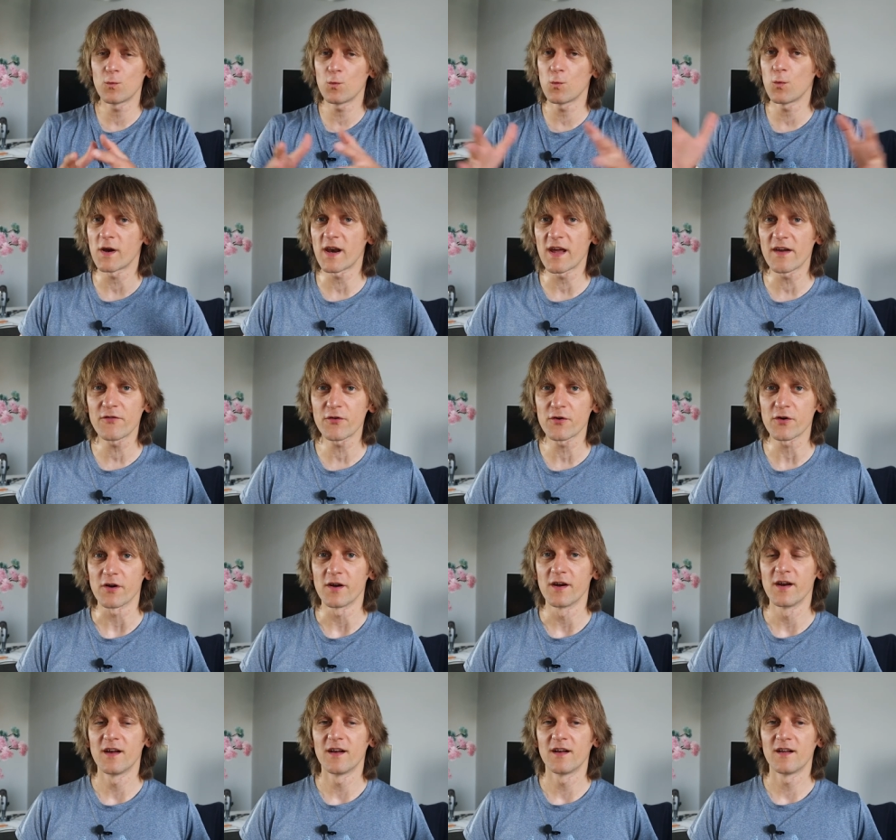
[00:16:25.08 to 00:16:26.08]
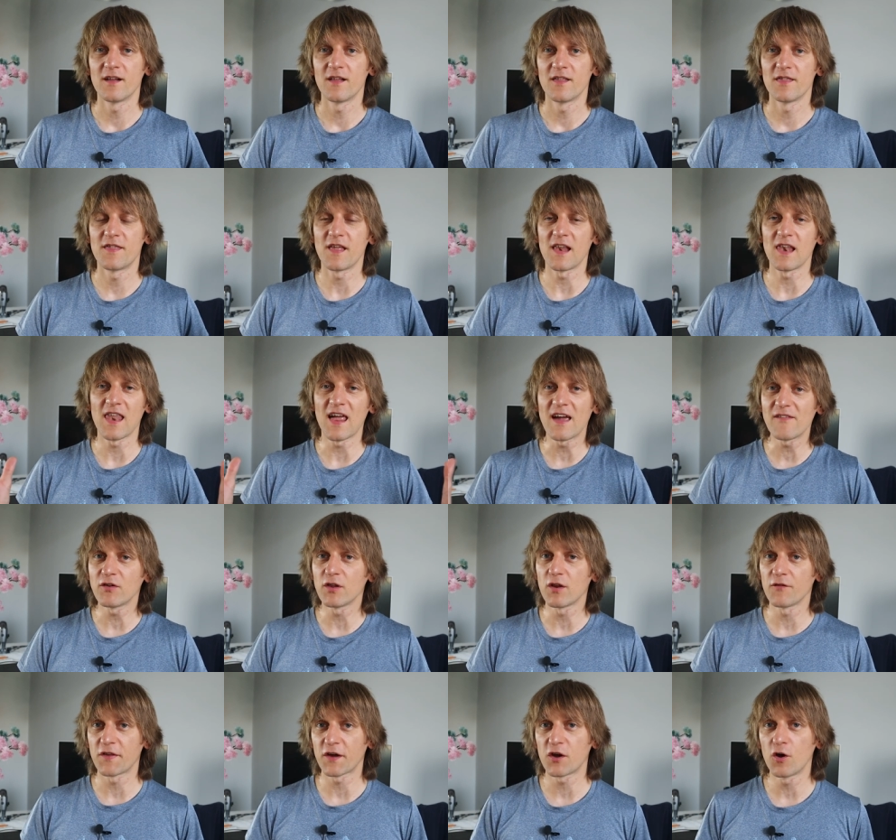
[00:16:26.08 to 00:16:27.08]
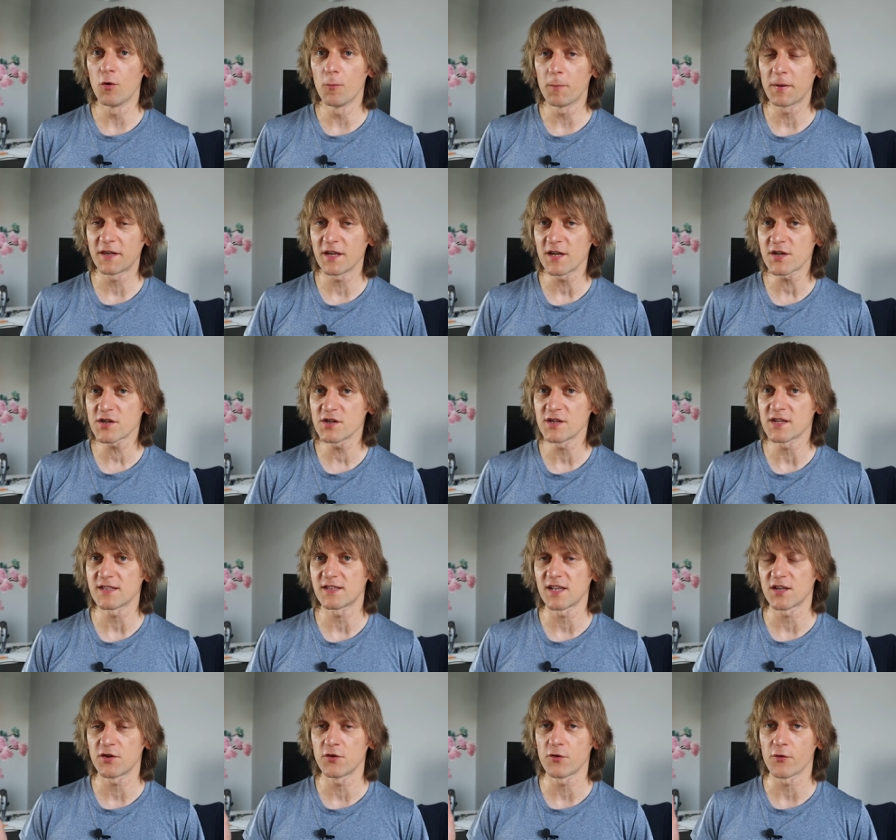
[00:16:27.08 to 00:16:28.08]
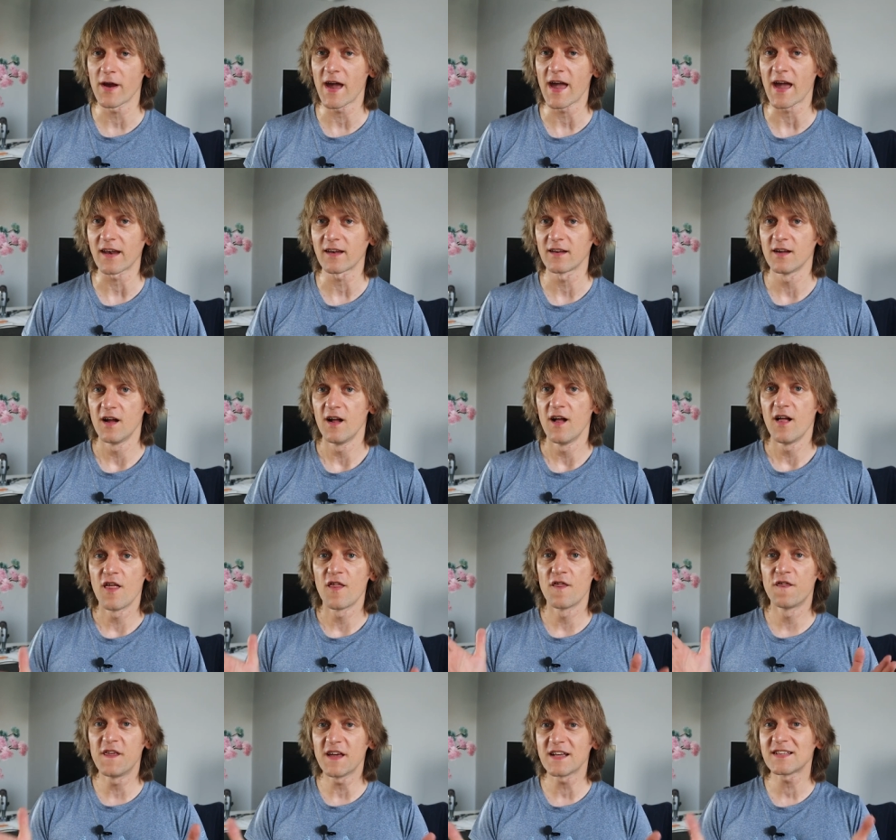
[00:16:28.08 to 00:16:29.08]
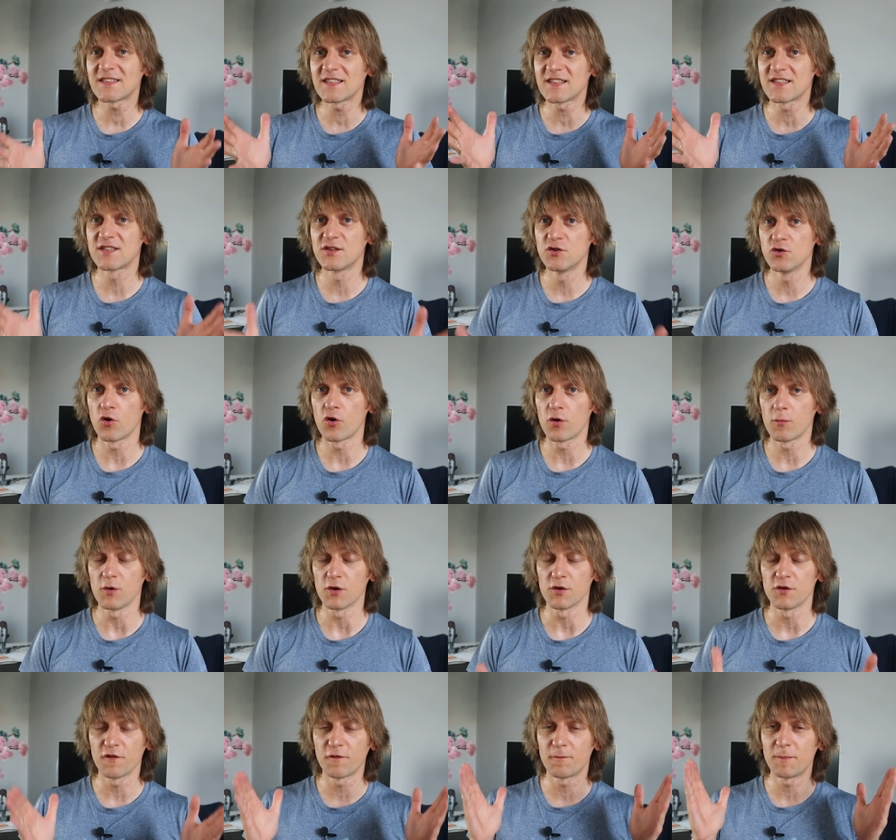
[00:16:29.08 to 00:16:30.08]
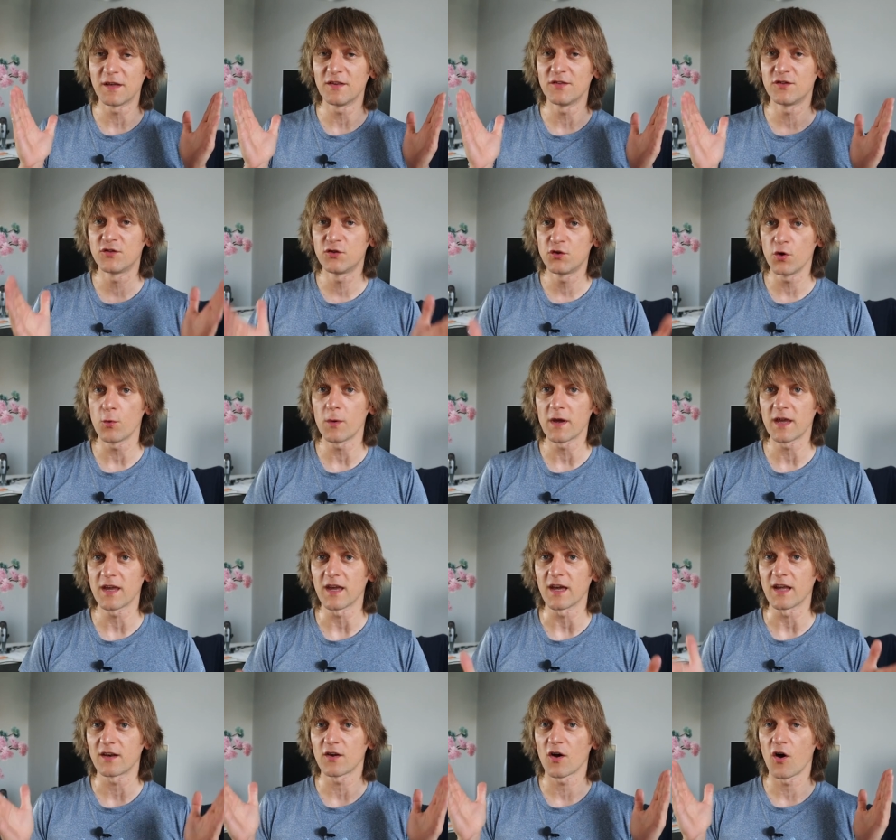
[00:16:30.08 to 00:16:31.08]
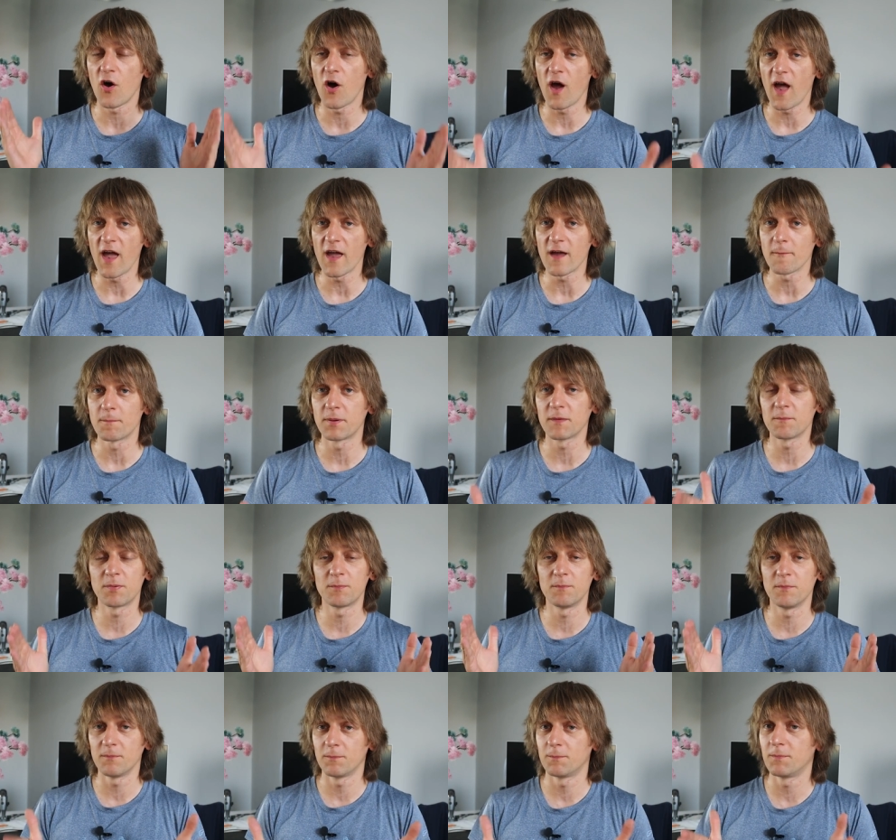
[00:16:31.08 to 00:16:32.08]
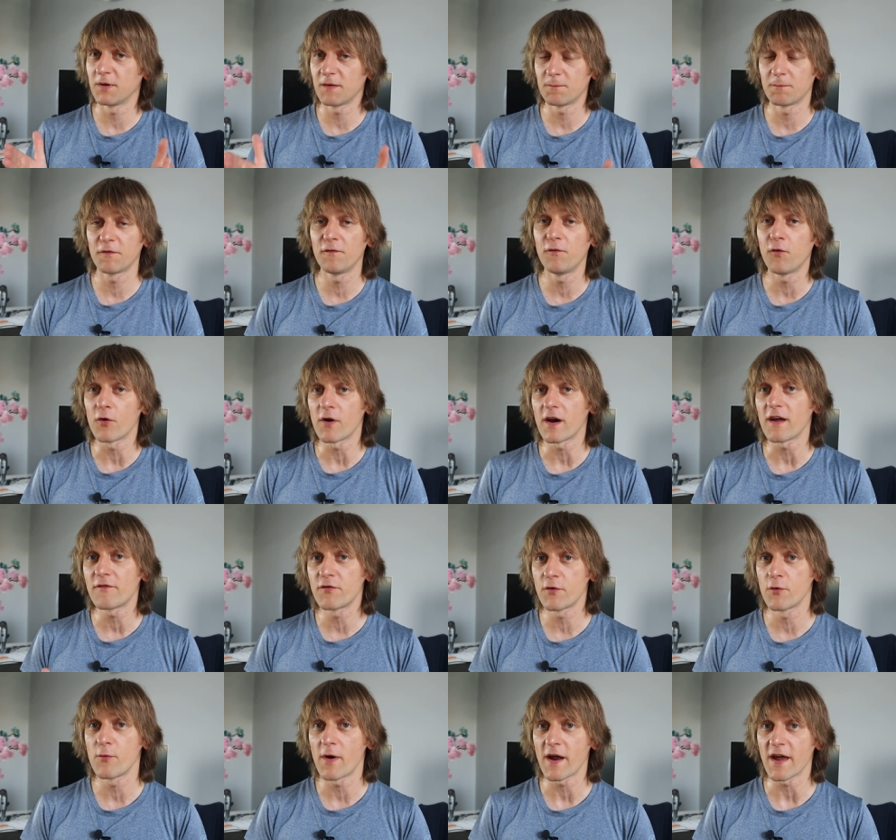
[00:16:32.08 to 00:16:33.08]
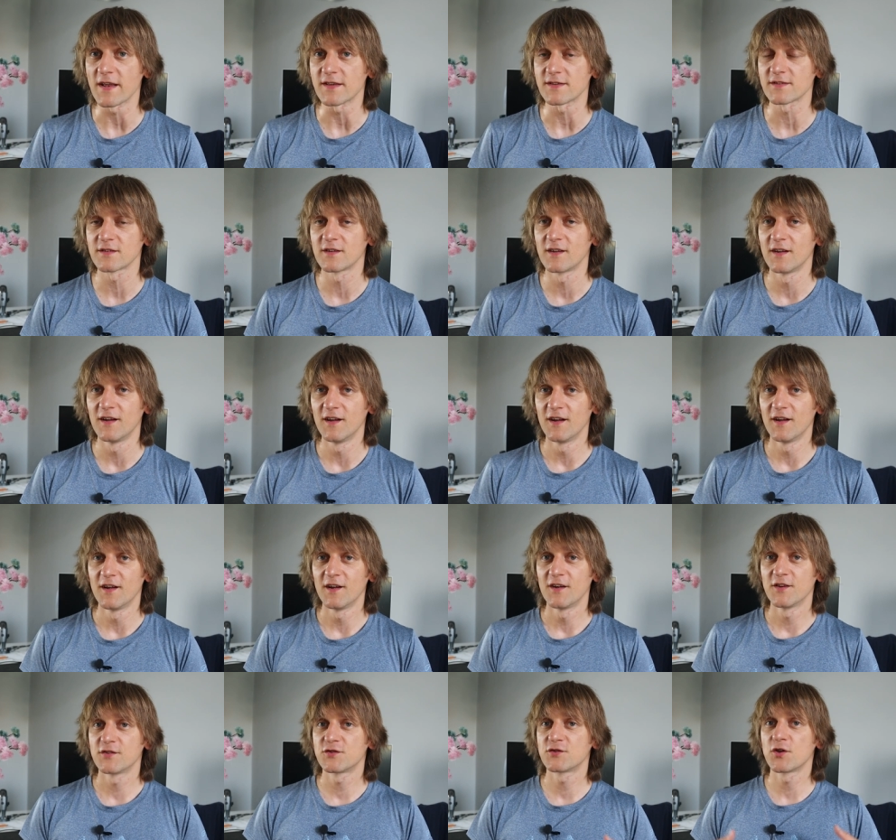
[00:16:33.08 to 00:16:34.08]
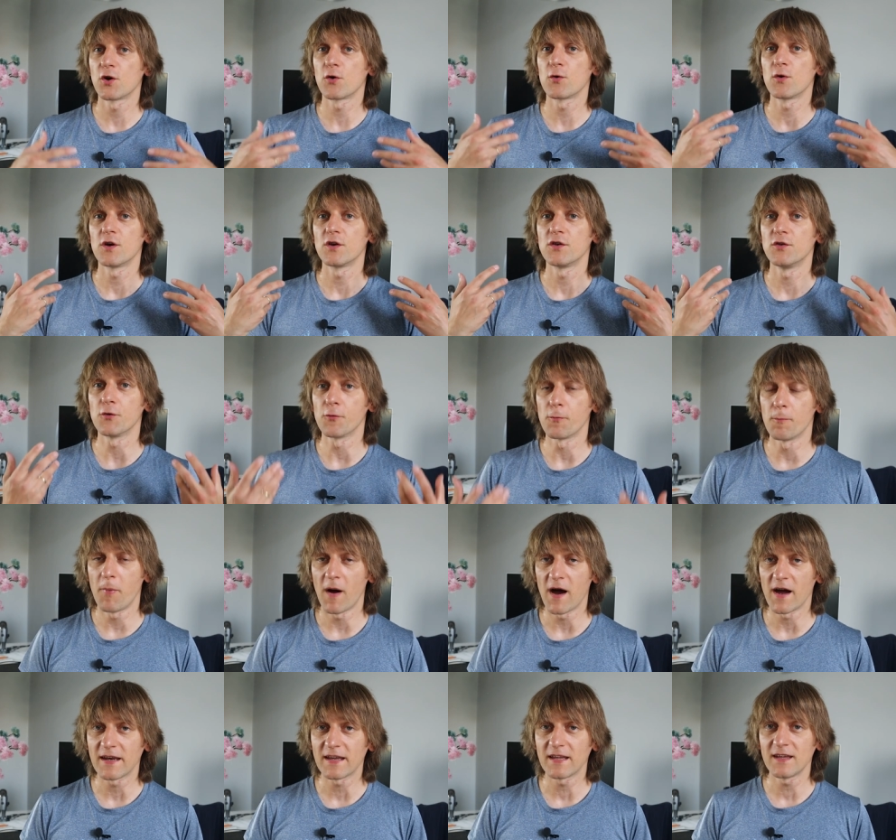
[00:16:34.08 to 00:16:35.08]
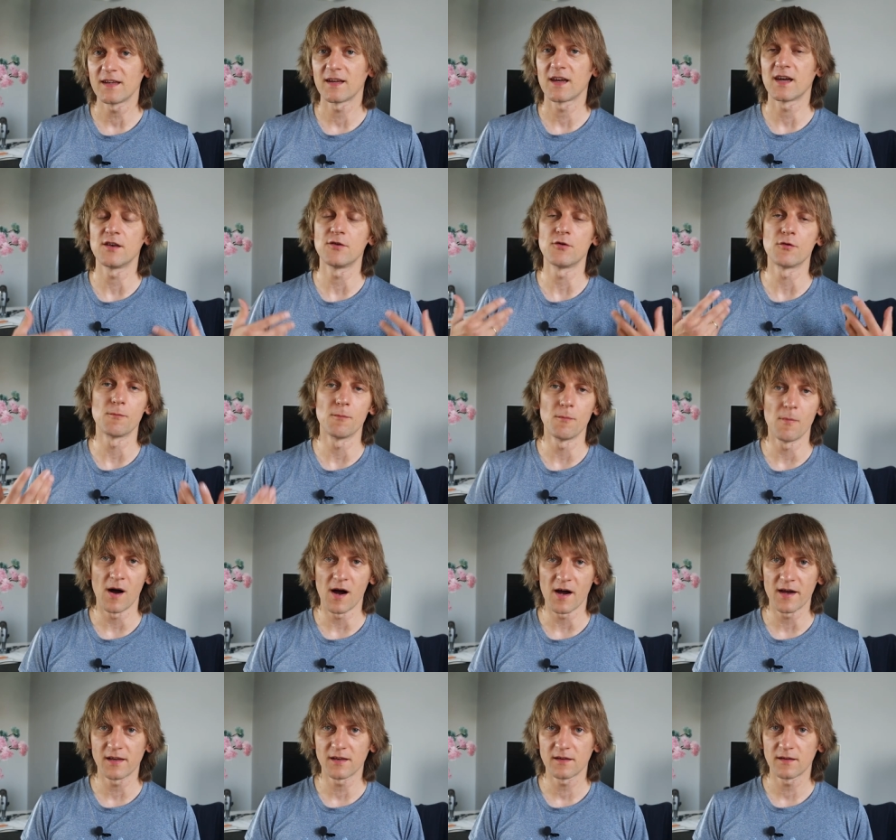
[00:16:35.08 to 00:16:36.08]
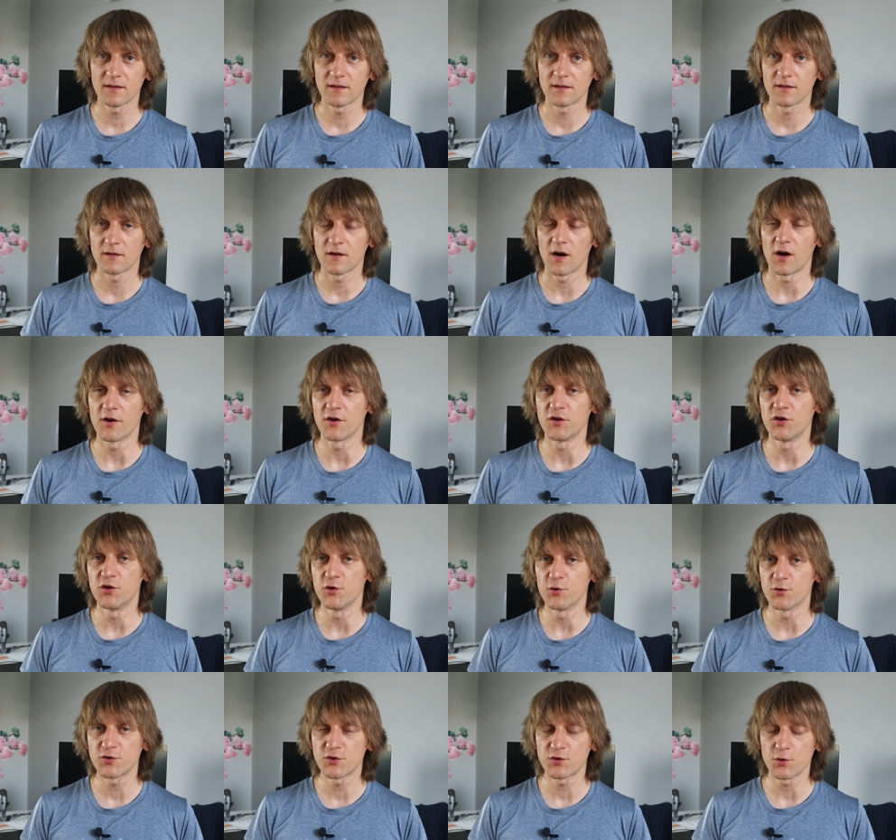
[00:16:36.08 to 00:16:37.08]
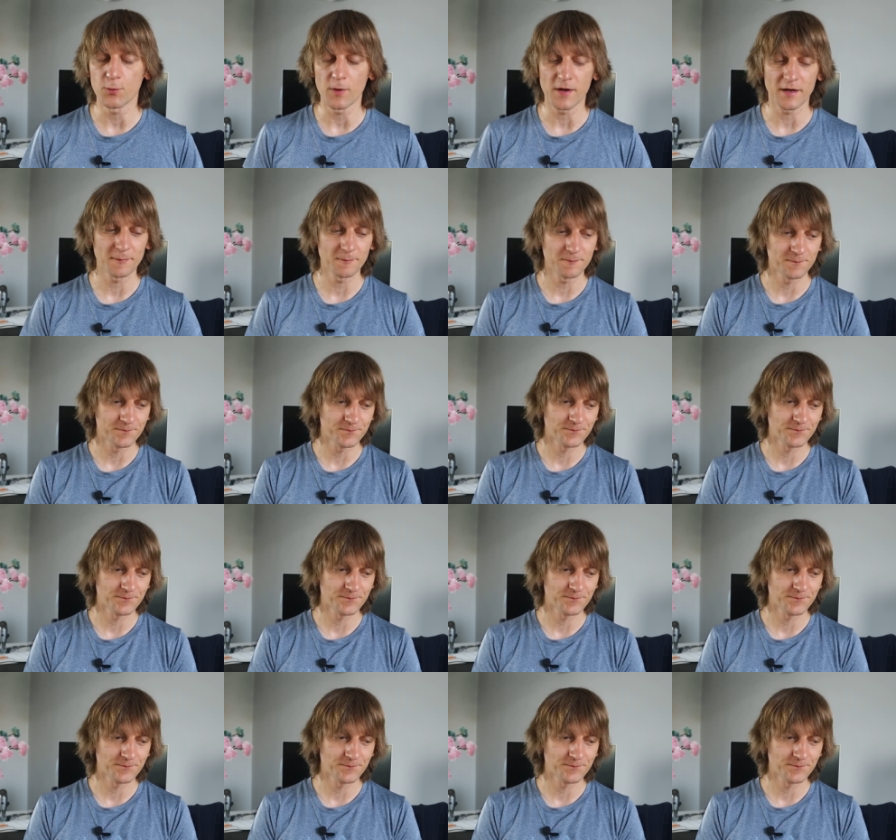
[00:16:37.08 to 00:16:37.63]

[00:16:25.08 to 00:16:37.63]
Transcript: Whatever the level of the competition is that you're at, this is normal. You've been doing it eh, before every race. So your body and your mind are used to it.